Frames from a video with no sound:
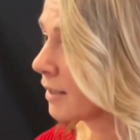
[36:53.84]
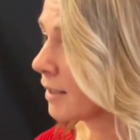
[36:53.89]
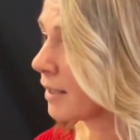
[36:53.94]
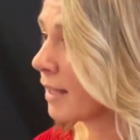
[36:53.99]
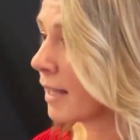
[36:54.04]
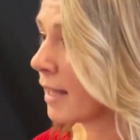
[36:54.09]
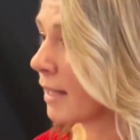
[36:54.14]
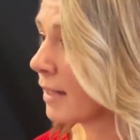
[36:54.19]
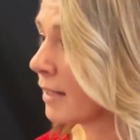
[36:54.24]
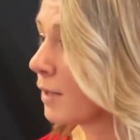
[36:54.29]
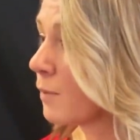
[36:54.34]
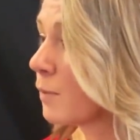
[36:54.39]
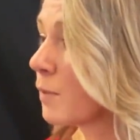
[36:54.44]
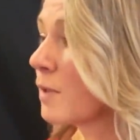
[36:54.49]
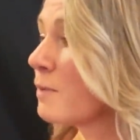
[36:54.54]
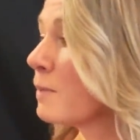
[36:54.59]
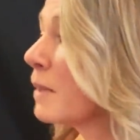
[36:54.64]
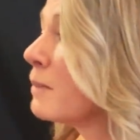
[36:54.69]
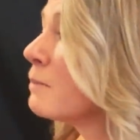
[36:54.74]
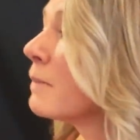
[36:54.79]
and it would have
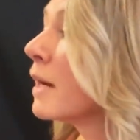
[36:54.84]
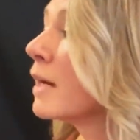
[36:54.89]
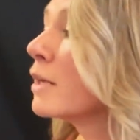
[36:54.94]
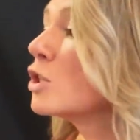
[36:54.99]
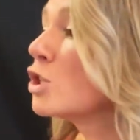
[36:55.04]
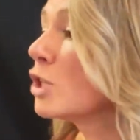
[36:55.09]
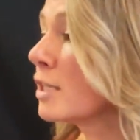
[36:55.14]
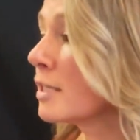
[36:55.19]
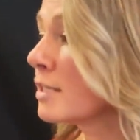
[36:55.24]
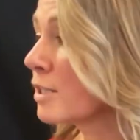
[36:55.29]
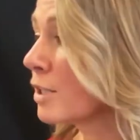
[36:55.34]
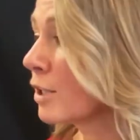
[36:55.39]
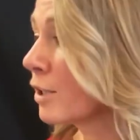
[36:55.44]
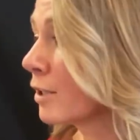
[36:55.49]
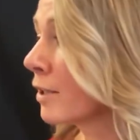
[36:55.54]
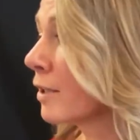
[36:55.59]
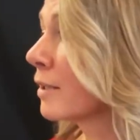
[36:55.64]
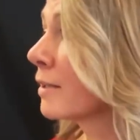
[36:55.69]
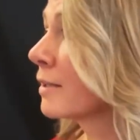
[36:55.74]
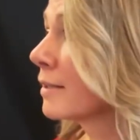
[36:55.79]
been much
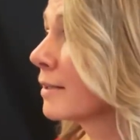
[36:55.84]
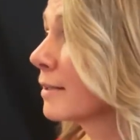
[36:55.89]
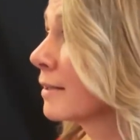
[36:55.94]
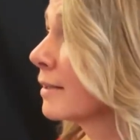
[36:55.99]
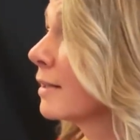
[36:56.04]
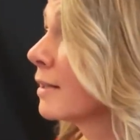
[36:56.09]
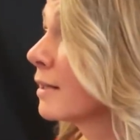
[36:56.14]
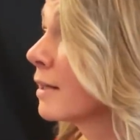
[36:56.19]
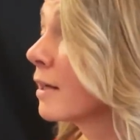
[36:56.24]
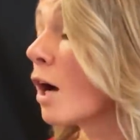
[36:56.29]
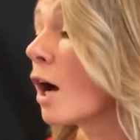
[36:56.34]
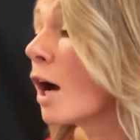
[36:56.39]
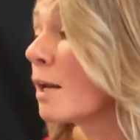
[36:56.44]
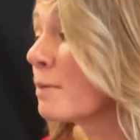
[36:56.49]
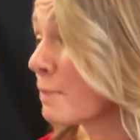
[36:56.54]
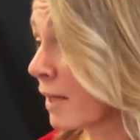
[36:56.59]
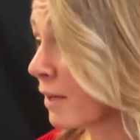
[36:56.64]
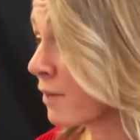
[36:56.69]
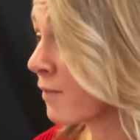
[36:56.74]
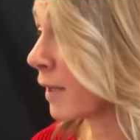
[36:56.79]
easier on my
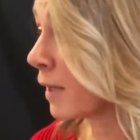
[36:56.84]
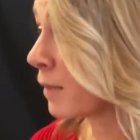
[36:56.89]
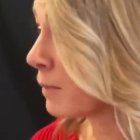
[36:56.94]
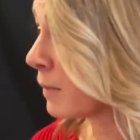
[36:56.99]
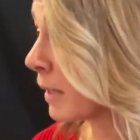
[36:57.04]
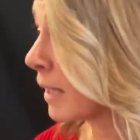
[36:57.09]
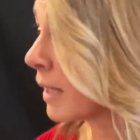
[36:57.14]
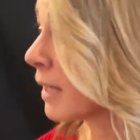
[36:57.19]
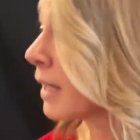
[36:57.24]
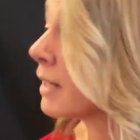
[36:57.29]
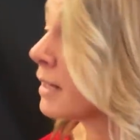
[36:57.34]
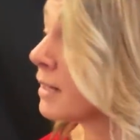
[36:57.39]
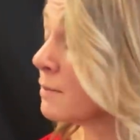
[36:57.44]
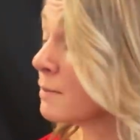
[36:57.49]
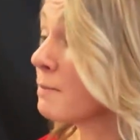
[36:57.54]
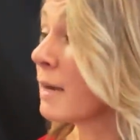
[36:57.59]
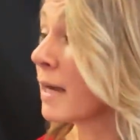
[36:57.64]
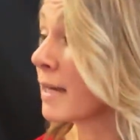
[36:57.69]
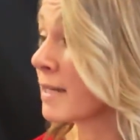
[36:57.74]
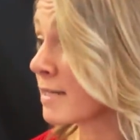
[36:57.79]
family and
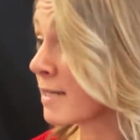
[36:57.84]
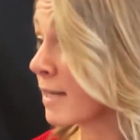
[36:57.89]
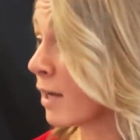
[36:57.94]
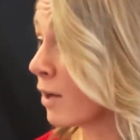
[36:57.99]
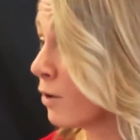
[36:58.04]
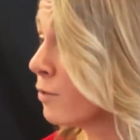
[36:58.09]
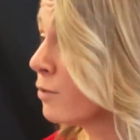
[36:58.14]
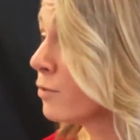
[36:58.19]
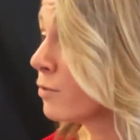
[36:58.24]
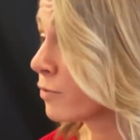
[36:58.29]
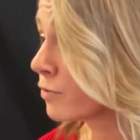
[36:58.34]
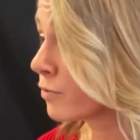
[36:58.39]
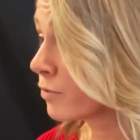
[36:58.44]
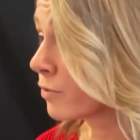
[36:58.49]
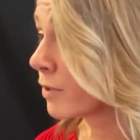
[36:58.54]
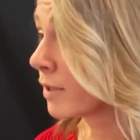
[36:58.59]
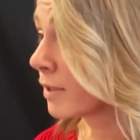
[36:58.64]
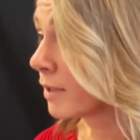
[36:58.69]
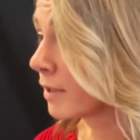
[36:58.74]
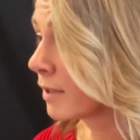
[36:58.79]
myself.
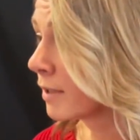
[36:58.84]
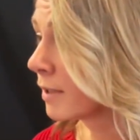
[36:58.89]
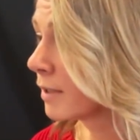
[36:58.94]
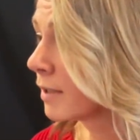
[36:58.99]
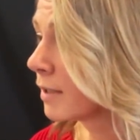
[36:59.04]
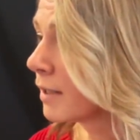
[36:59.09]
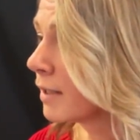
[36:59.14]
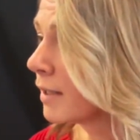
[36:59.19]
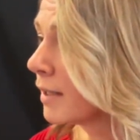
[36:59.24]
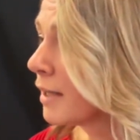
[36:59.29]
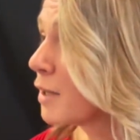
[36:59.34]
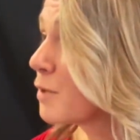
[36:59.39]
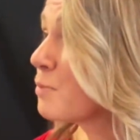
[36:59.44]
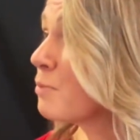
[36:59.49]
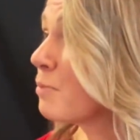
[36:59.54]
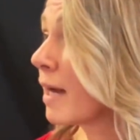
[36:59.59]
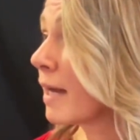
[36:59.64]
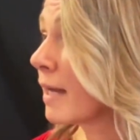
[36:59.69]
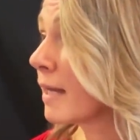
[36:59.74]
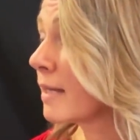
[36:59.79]

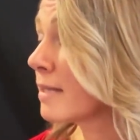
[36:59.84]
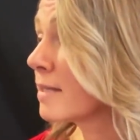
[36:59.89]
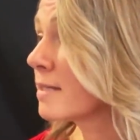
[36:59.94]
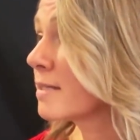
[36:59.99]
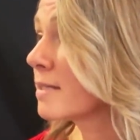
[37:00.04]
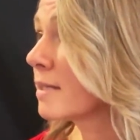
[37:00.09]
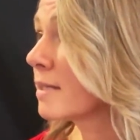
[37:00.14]
But